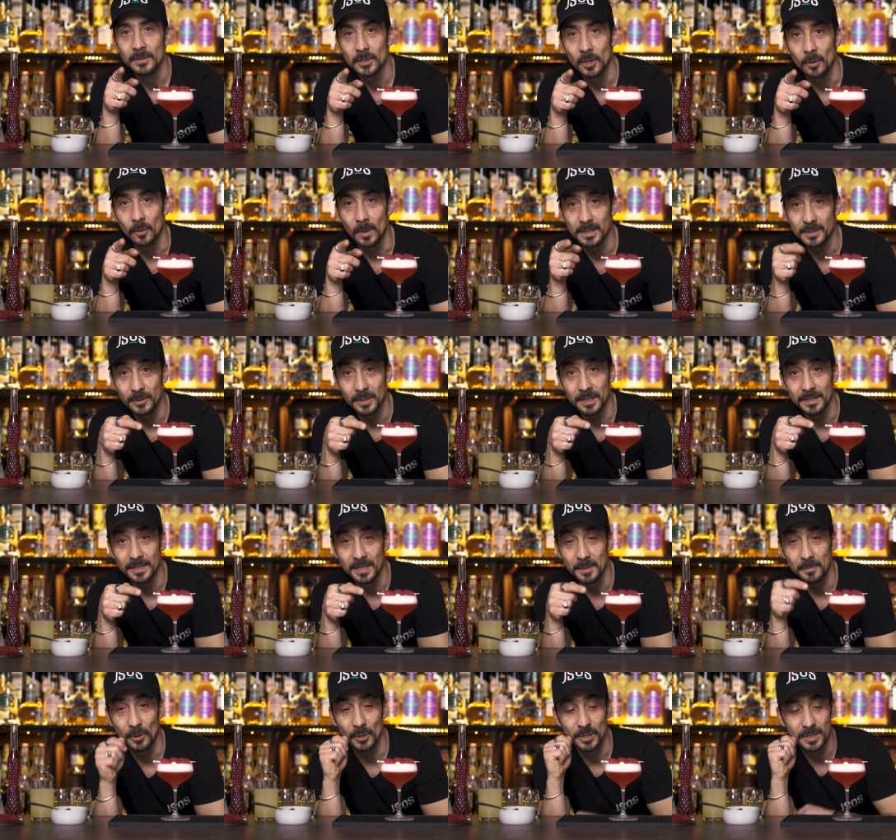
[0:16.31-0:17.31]
So as you can
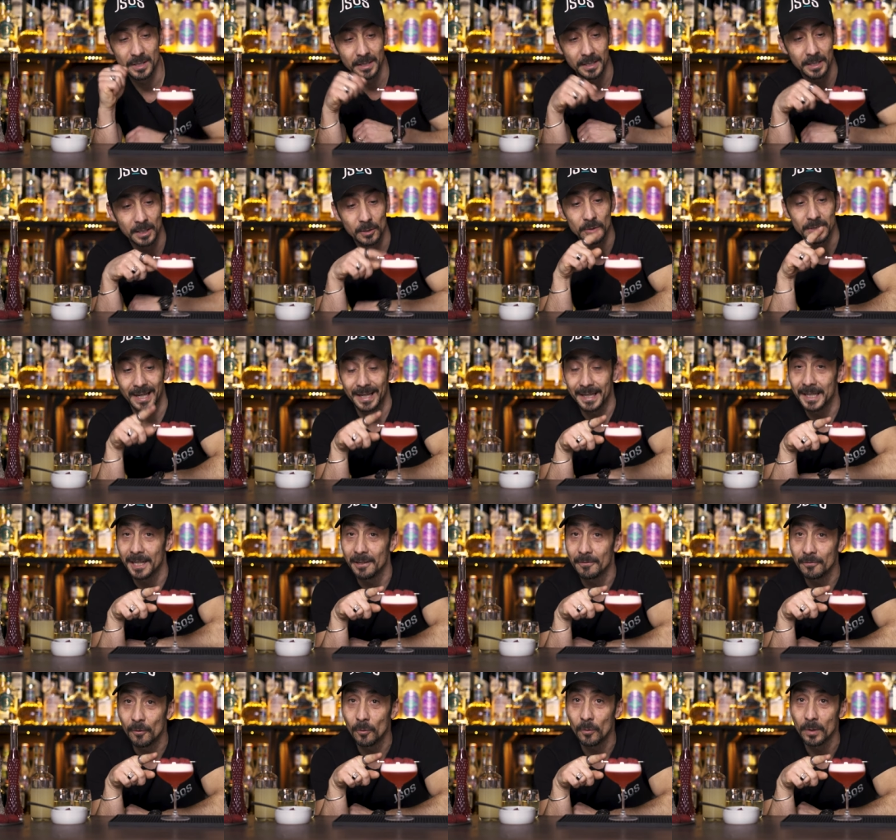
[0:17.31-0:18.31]
see, boys and girls, I
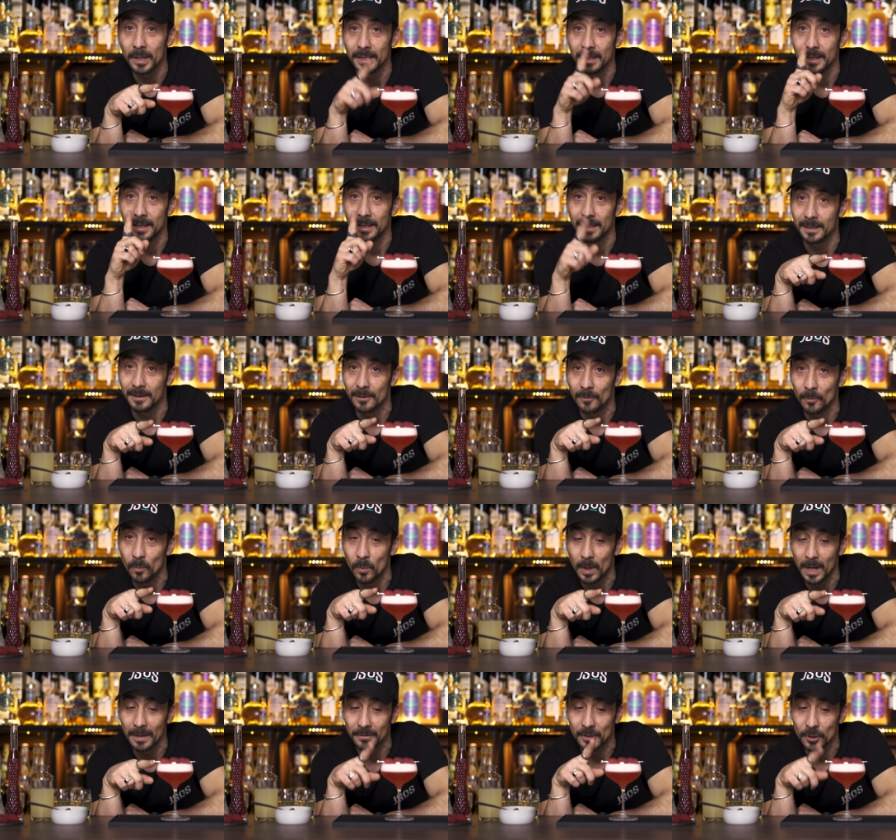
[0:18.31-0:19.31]
have already
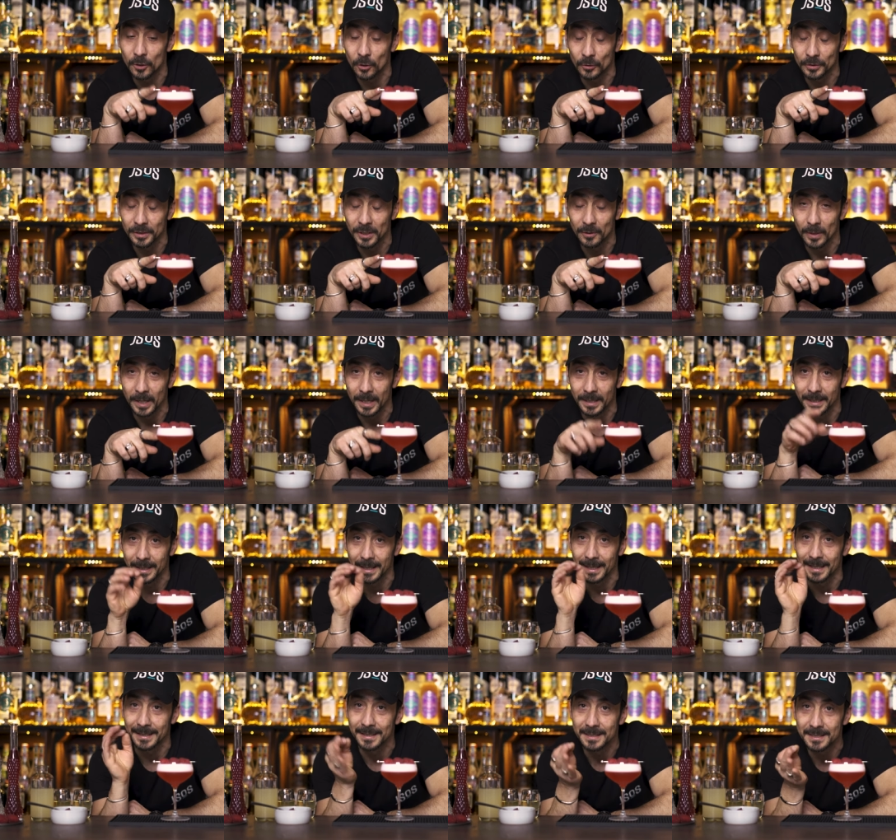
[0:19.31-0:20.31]
one cocktail
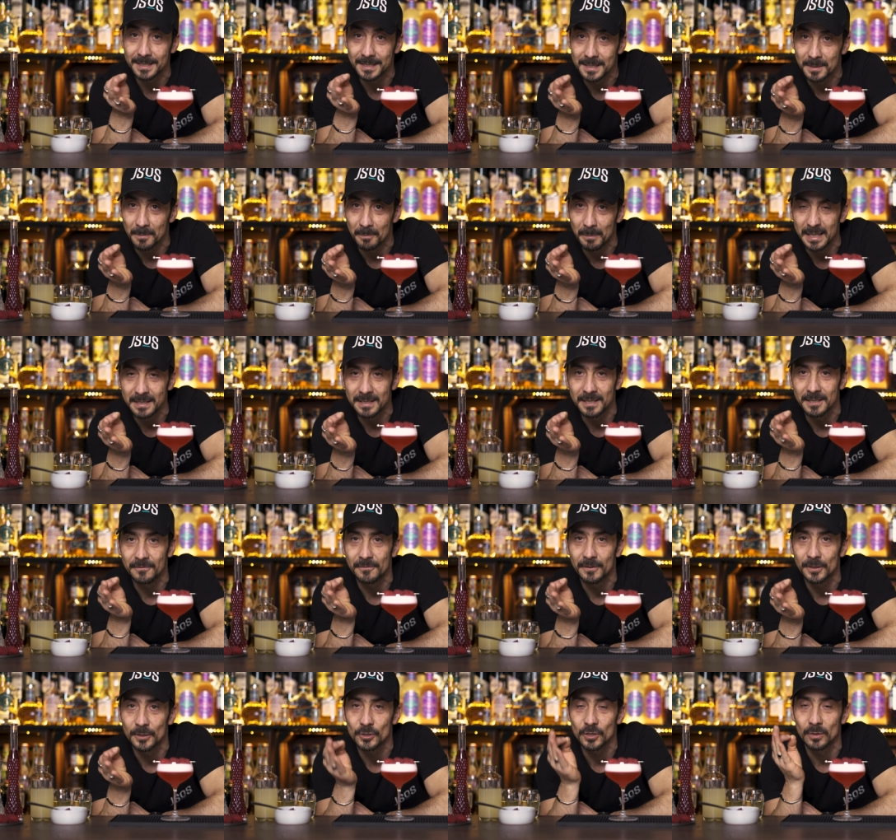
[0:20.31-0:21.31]
ready, and this is the basic
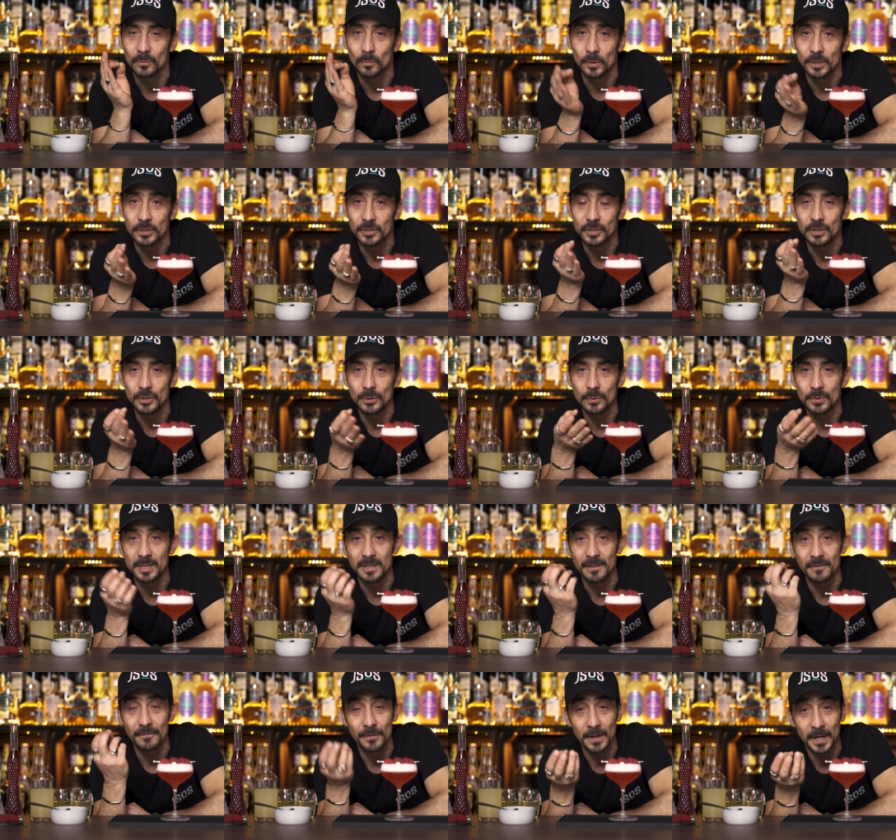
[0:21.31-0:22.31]
version, which it's
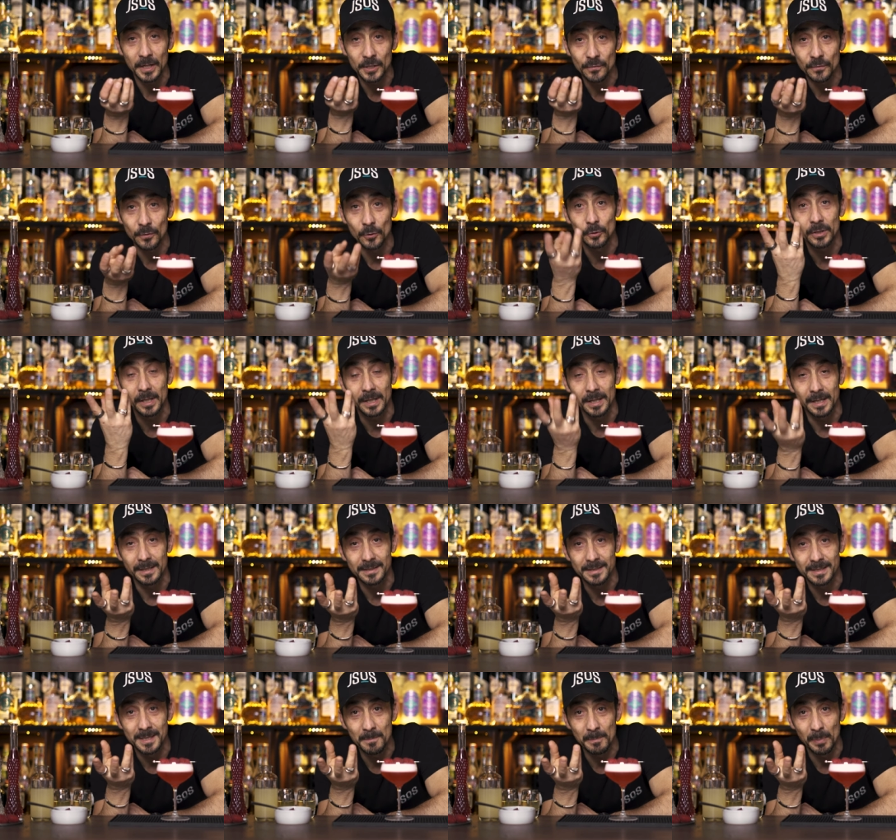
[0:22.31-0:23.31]
using fresh fruit, a
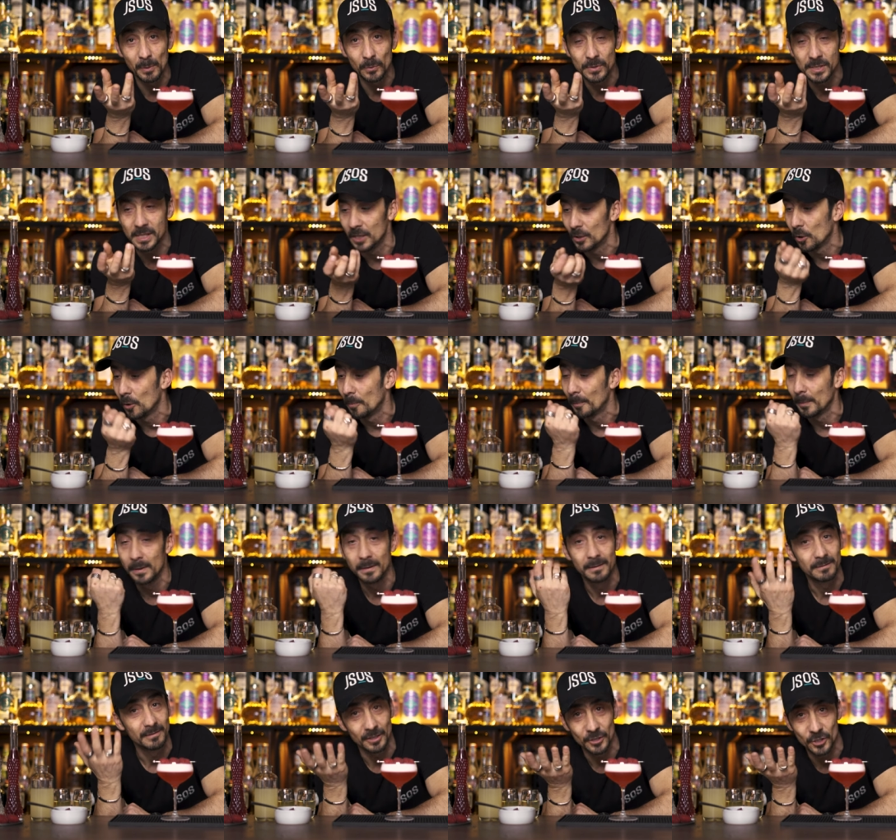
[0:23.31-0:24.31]
simple syrup,
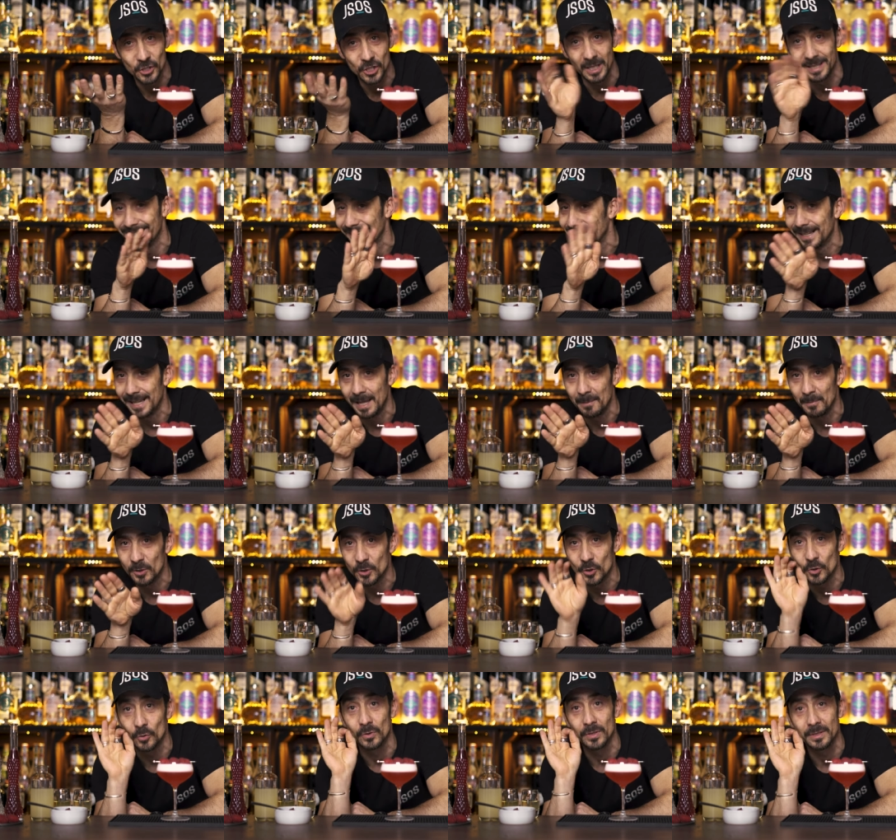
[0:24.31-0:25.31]
a gin and lemon
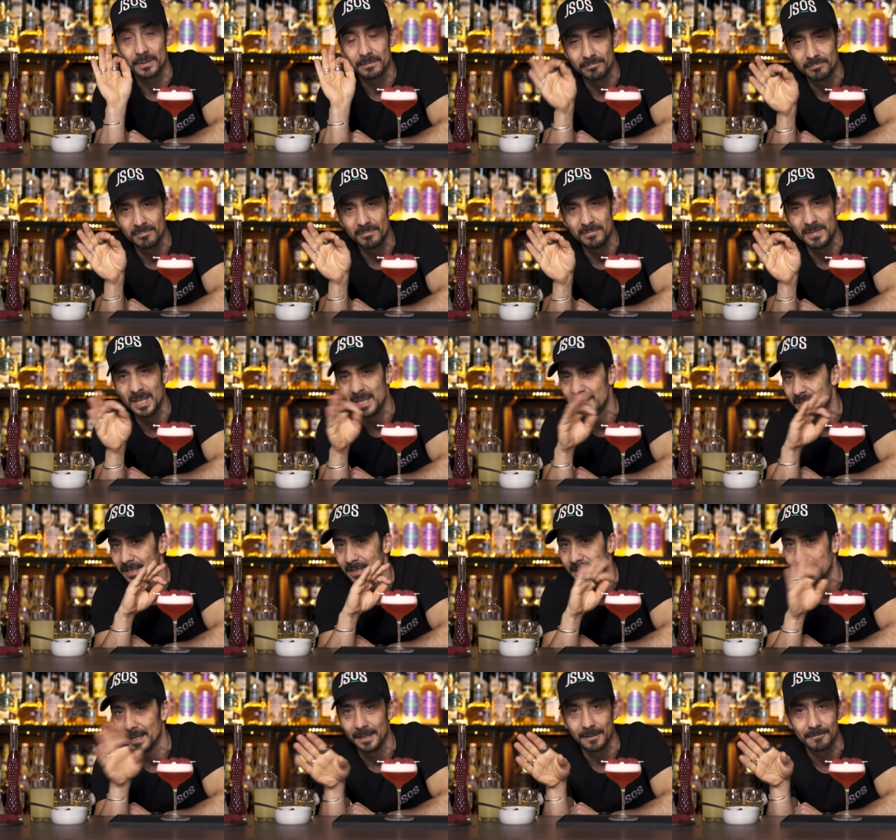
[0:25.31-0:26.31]
juice. This
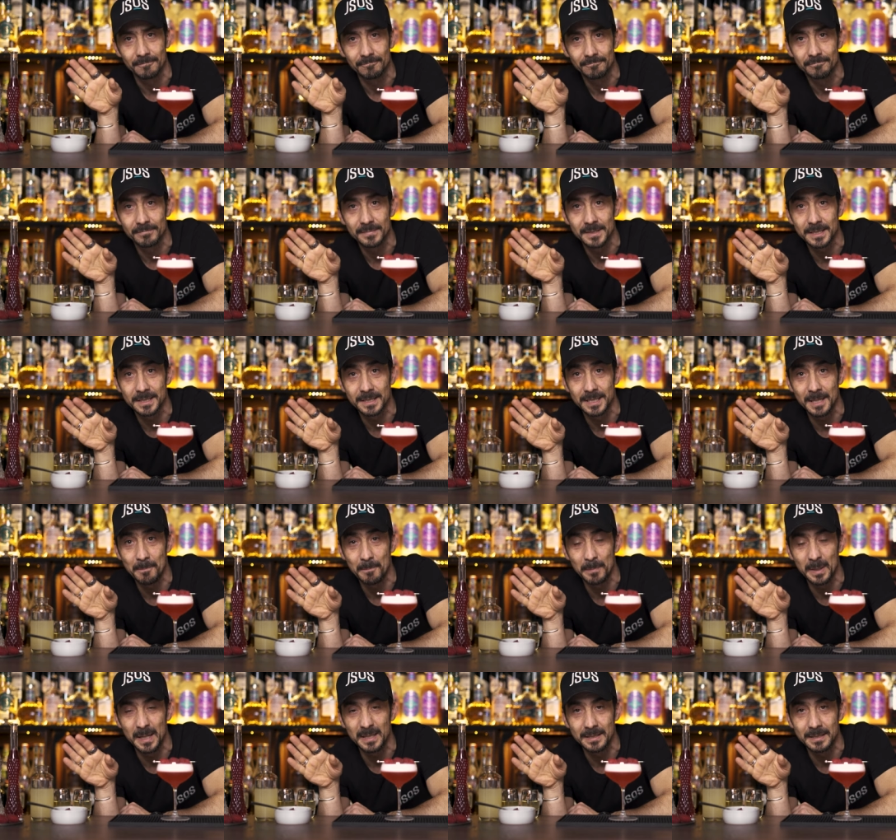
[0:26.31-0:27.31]
is it.
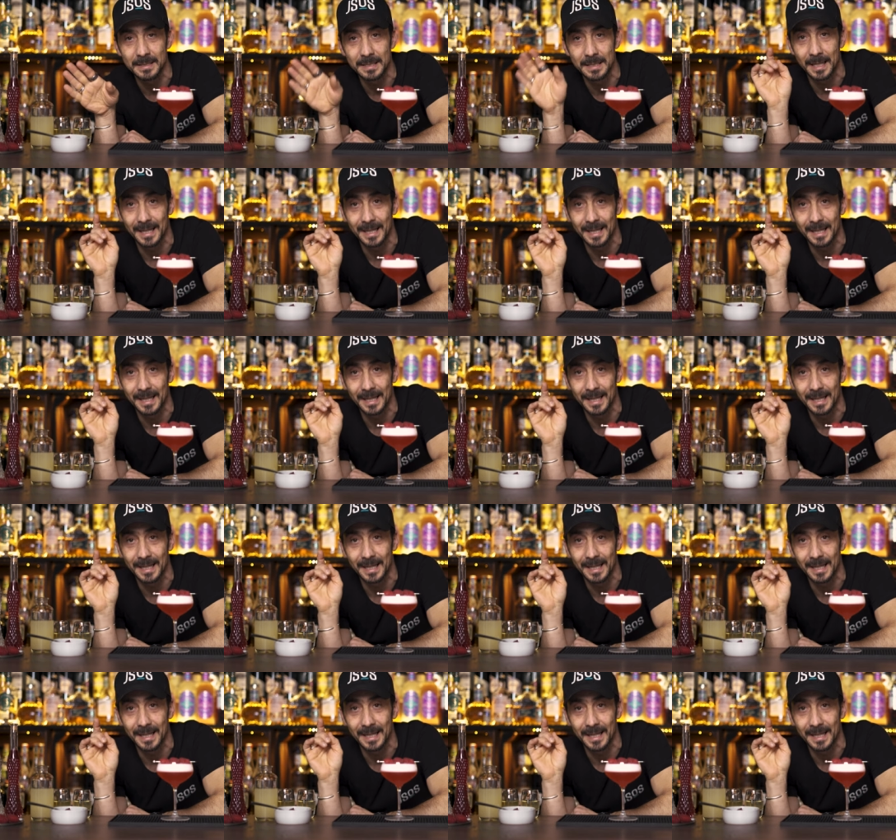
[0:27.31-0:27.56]
Simplicity